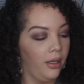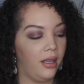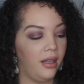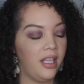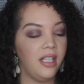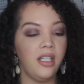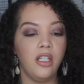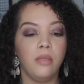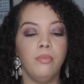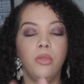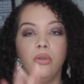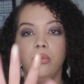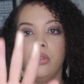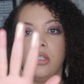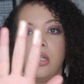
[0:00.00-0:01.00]
This is
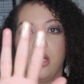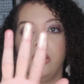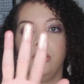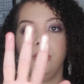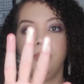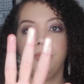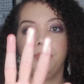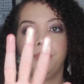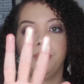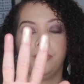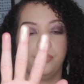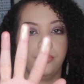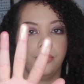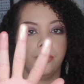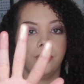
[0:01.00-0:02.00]
Moonstone
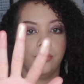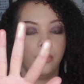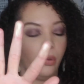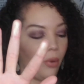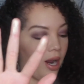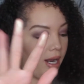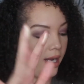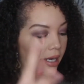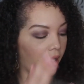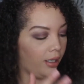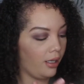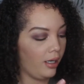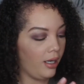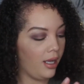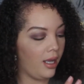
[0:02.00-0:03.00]
right
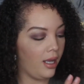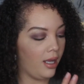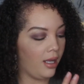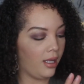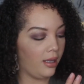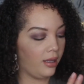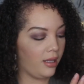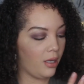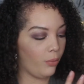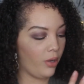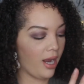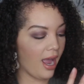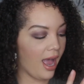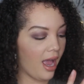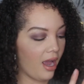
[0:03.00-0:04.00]
here. Then
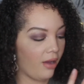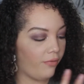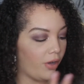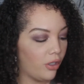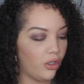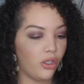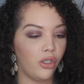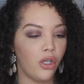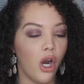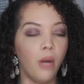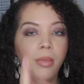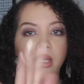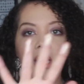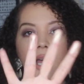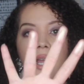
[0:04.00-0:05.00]
we have
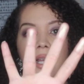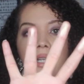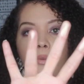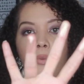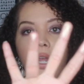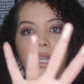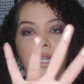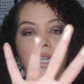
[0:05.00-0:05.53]
Tourmaline right